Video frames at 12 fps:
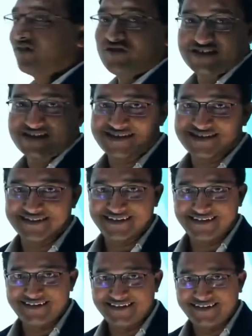services.
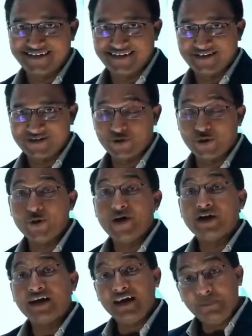
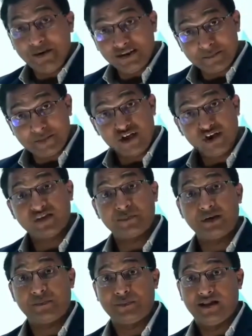So keeping the money of the
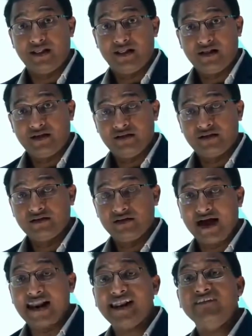people,
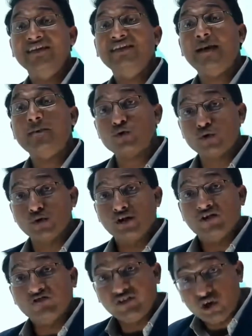allowing them to
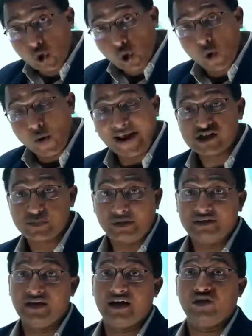withdraw as
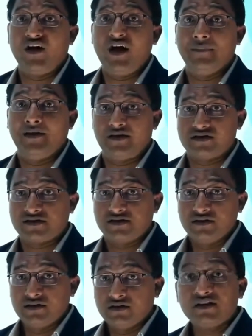per their requirement,
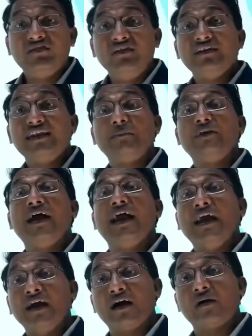giving them the
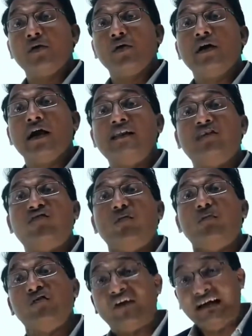income in the
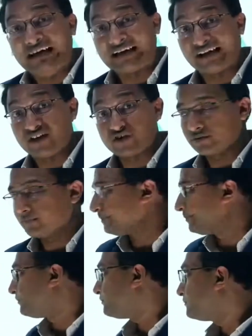form of interest,
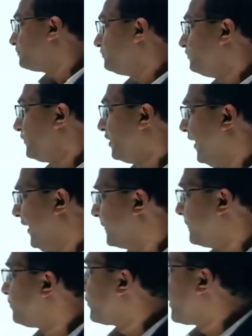right?